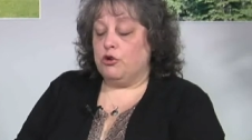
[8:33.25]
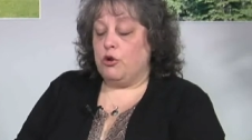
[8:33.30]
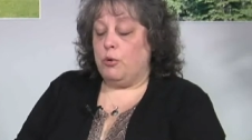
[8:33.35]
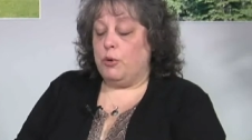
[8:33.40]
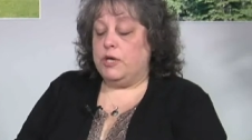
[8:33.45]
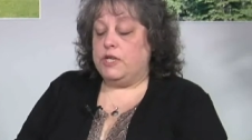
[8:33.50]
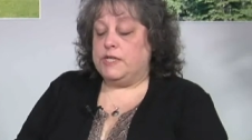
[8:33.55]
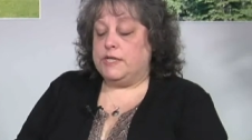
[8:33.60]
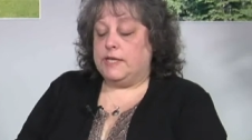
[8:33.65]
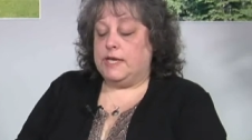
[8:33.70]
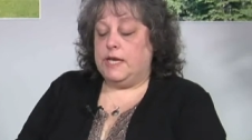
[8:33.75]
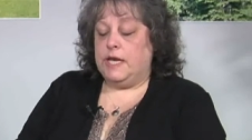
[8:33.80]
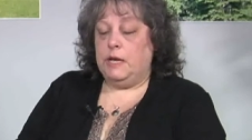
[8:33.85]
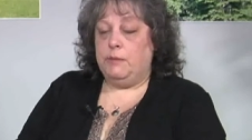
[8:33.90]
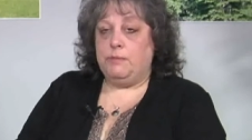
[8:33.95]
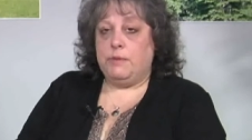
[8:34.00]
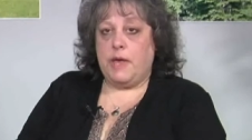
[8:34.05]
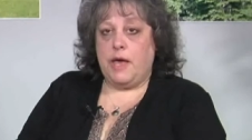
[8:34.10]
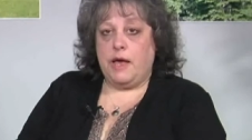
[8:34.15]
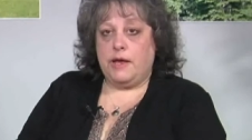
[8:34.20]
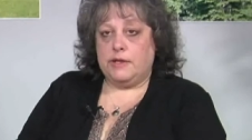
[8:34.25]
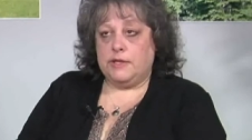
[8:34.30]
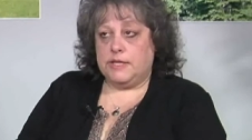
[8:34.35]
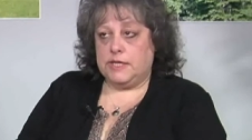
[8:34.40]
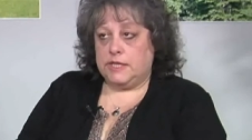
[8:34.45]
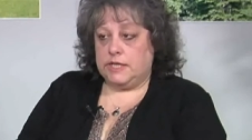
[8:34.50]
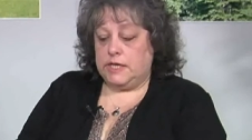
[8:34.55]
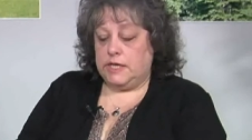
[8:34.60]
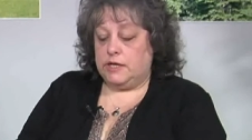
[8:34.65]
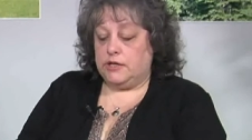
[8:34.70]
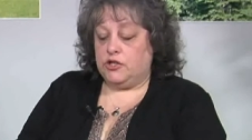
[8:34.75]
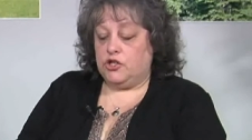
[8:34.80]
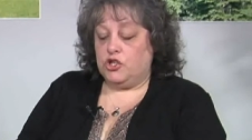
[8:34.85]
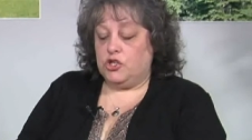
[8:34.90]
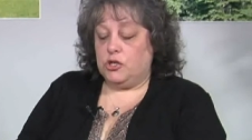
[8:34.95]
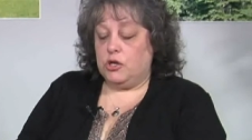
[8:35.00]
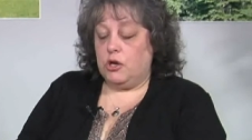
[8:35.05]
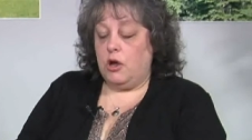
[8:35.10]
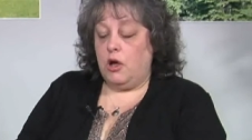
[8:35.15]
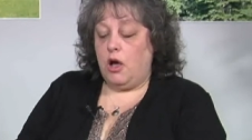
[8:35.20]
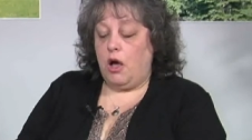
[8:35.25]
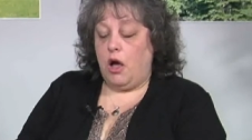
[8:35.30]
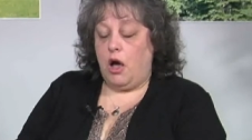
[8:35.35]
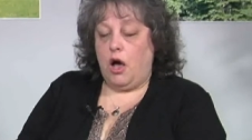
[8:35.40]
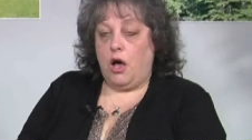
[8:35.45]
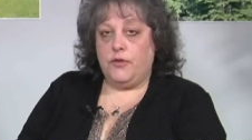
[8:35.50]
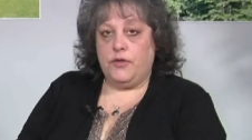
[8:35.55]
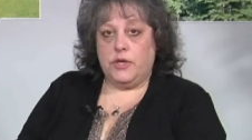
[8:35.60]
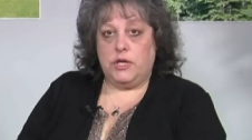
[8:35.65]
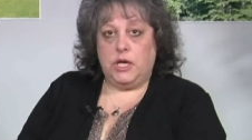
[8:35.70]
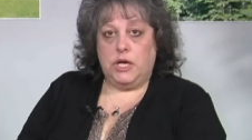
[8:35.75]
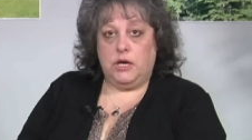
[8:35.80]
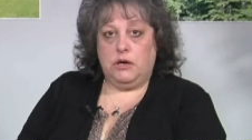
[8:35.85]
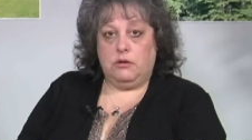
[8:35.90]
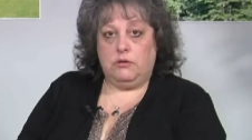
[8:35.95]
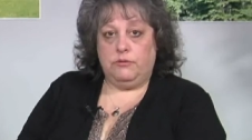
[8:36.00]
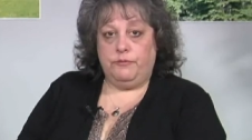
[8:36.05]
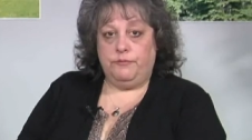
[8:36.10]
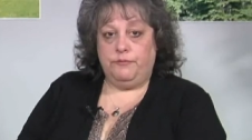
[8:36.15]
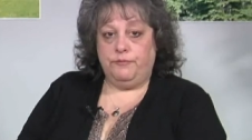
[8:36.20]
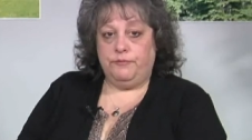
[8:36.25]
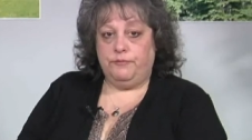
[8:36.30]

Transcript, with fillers: going to keep that stitch on the needle.